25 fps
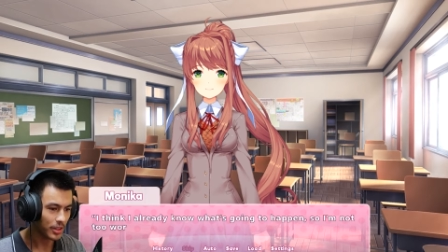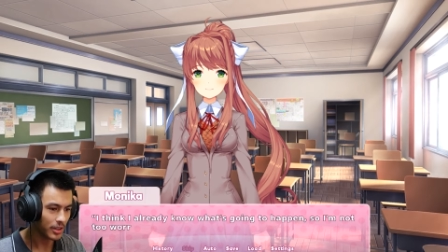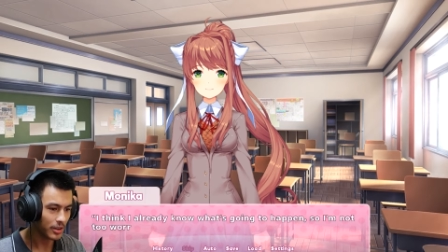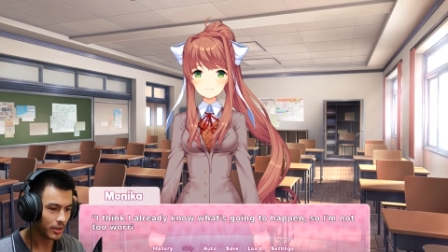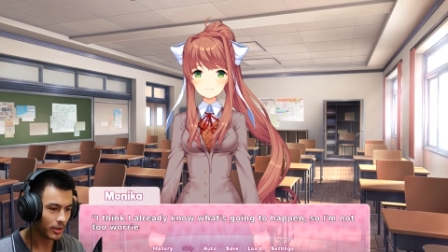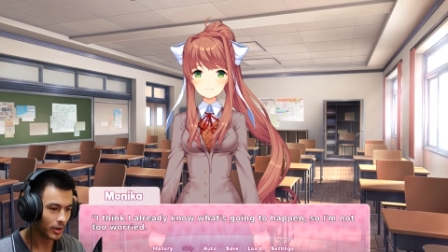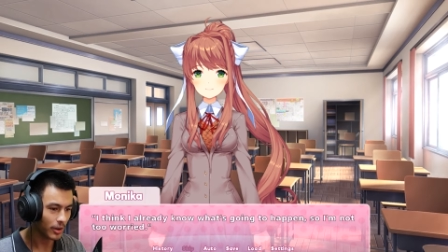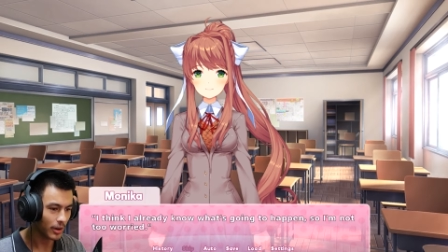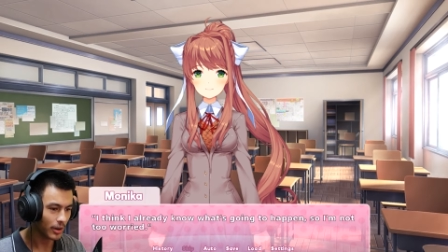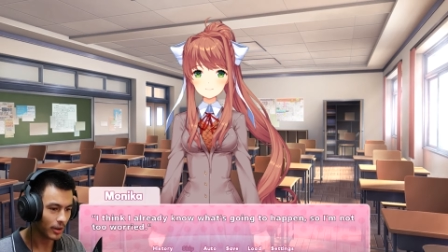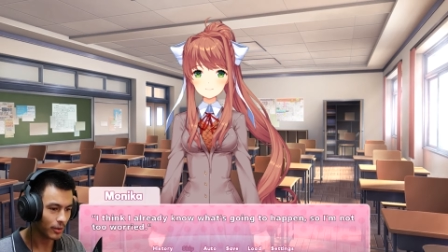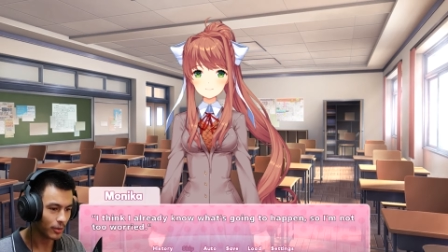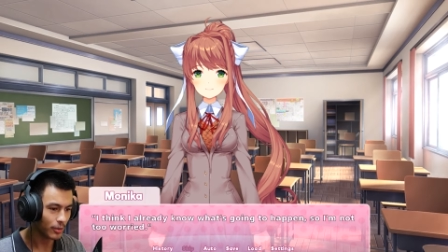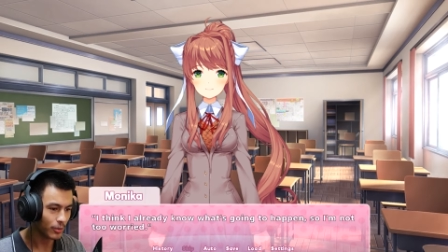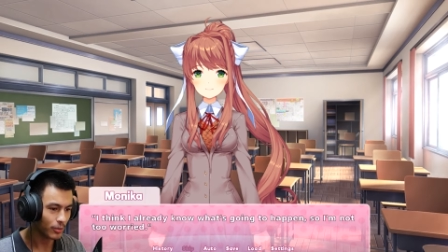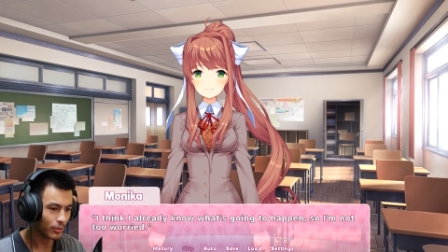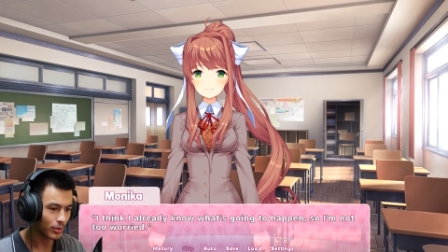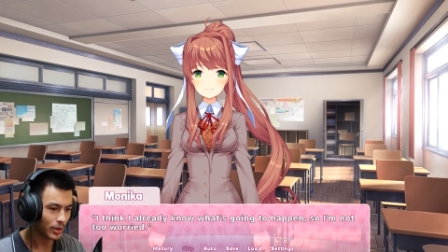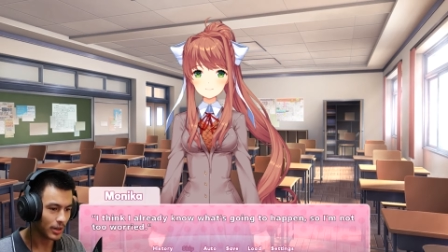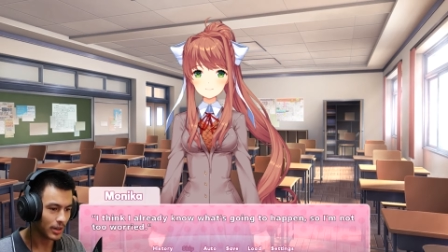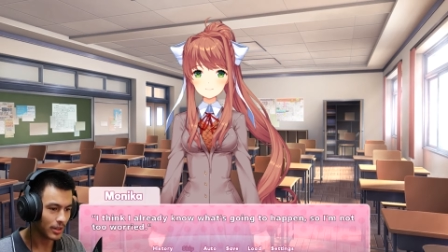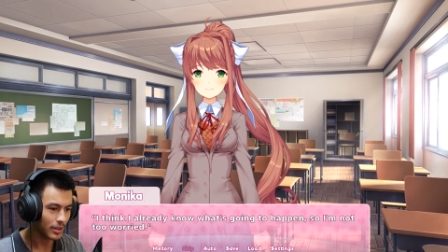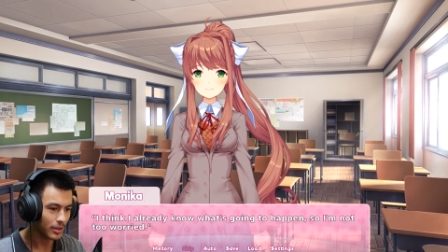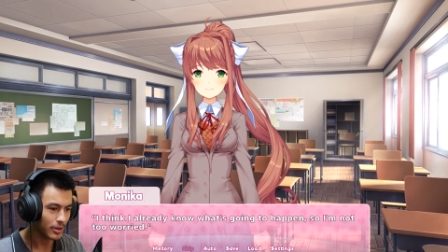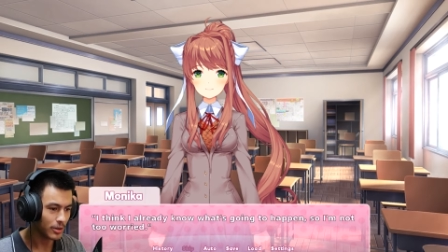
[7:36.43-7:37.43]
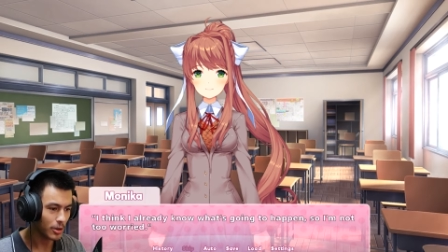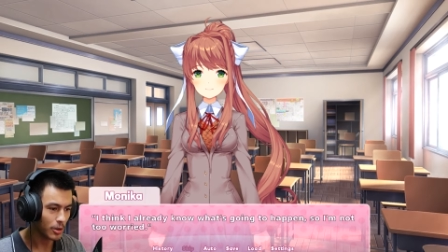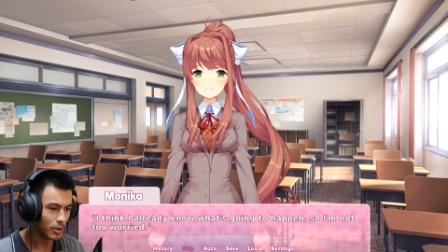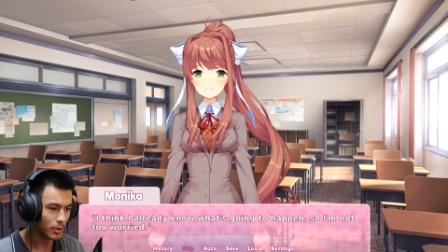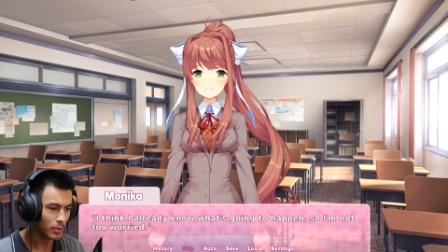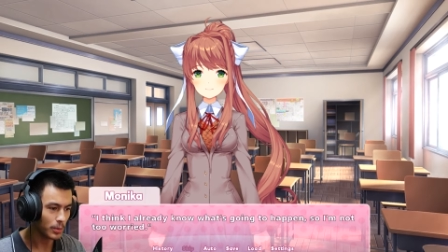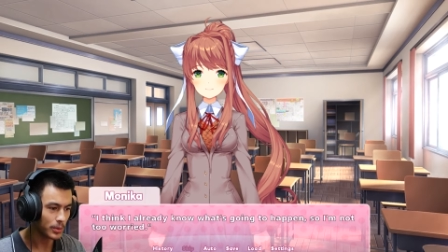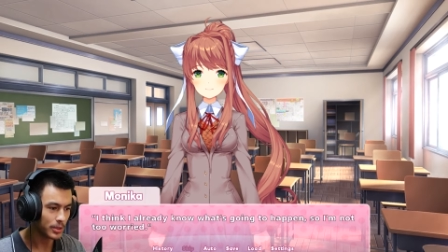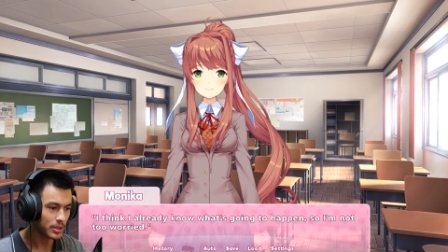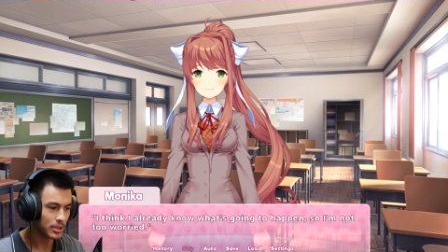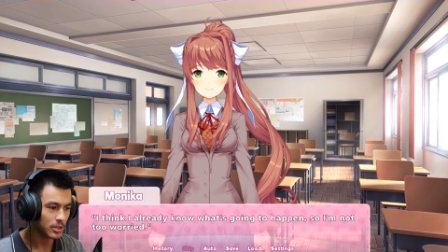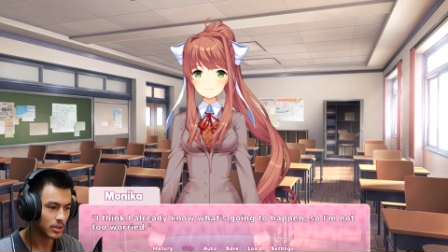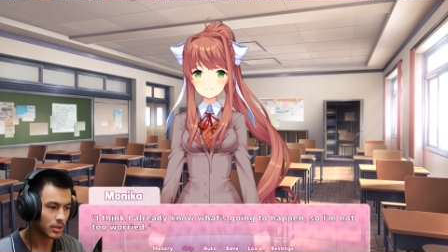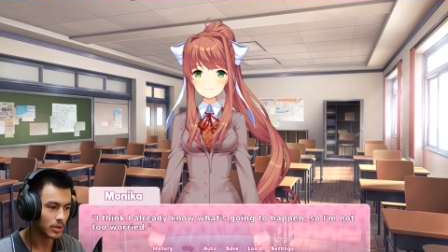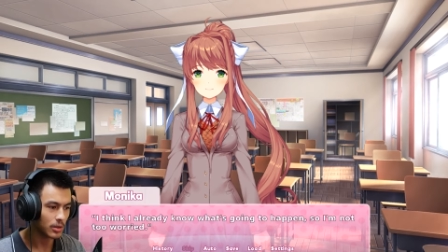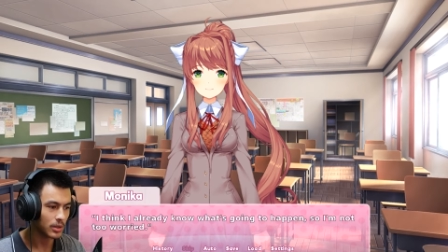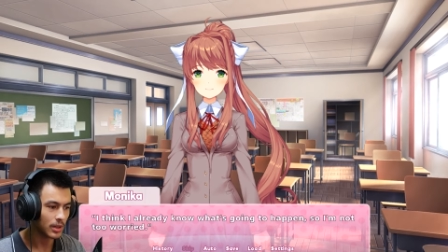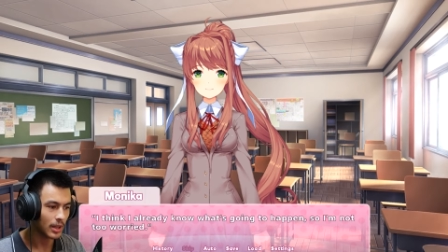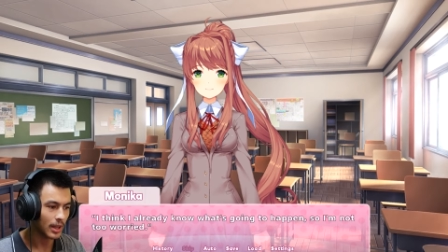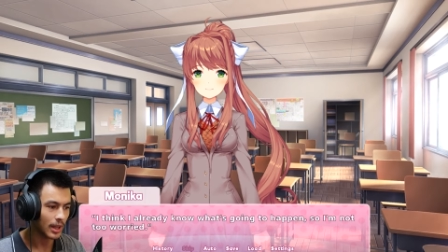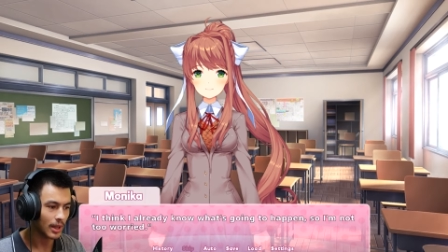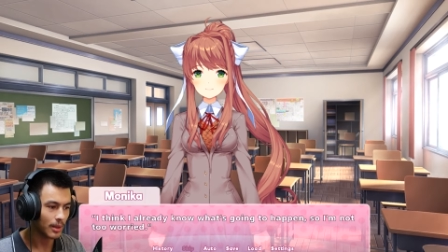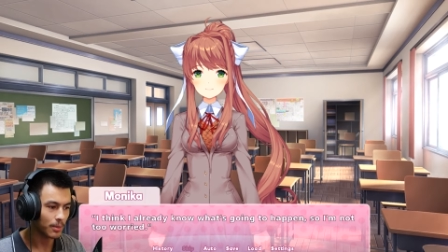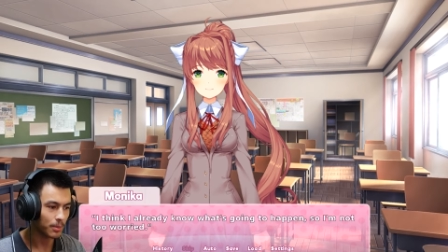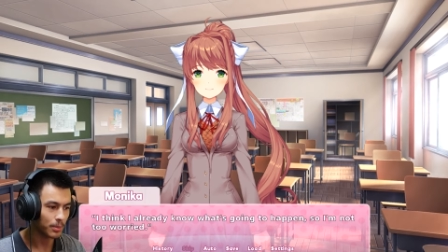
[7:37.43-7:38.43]
I already know what's going to
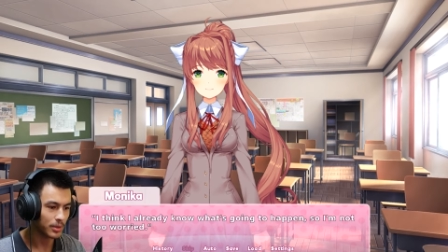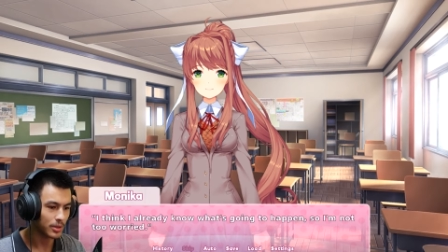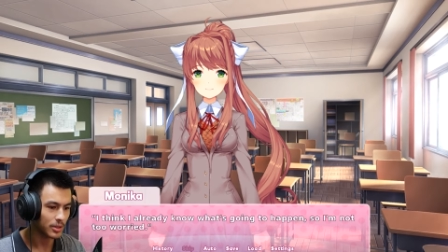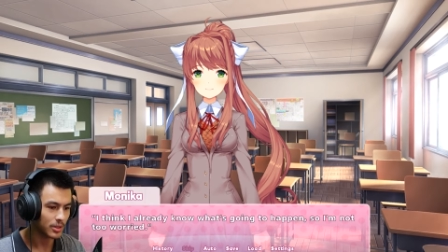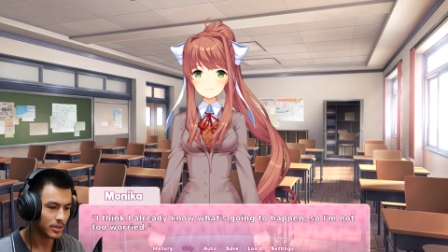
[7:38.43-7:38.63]
happen,